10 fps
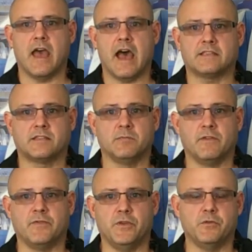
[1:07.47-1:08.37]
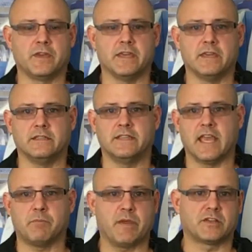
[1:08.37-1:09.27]
Ask them if you can
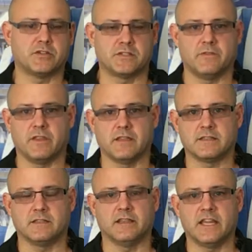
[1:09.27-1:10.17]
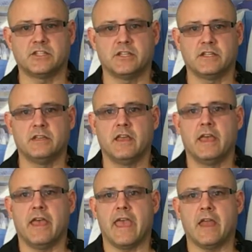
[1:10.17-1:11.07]
take pictures of the installation,
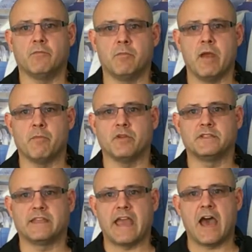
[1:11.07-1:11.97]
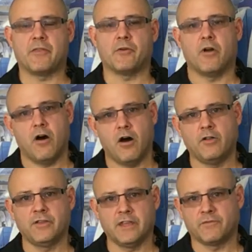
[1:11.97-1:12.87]
and remember to gather
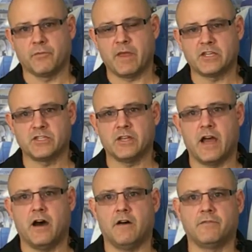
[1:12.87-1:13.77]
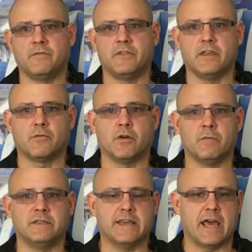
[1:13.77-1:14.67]
all the information off of the
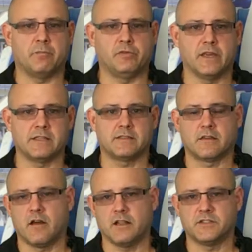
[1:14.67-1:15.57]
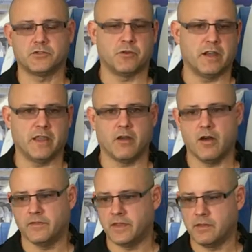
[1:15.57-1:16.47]
equipment data plates, concentrating
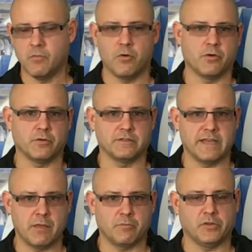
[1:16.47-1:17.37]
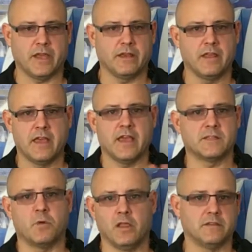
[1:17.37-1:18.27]
on the motor nameplate
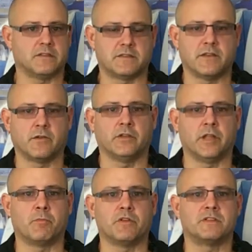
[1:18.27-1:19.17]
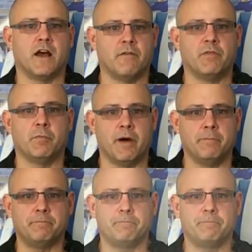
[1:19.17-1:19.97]
as well as the serial numbers of the pump.